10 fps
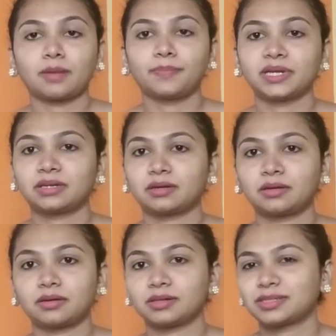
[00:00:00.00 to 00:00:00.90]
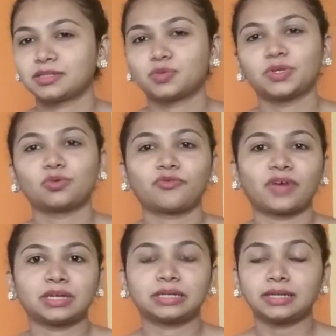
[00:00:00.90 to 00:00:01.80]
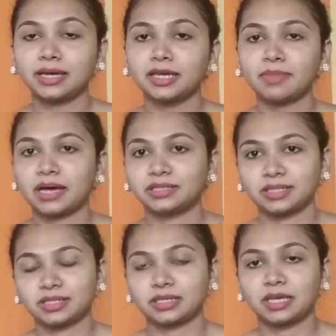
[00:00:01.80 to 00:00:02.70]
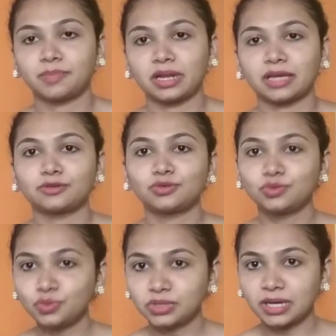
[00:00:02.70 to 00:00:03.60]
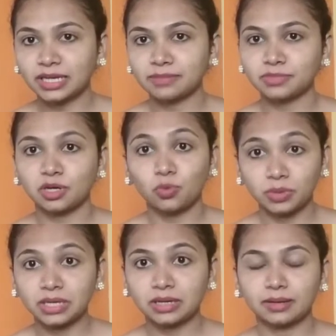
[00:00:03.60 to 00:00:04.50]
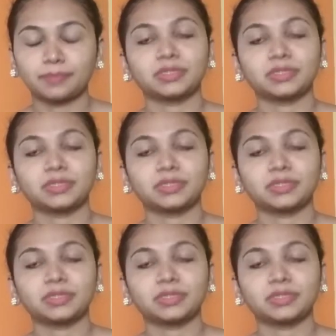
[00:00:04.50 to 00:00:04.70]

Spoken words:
but since we don't find it time, I just keep it like 2 times a week,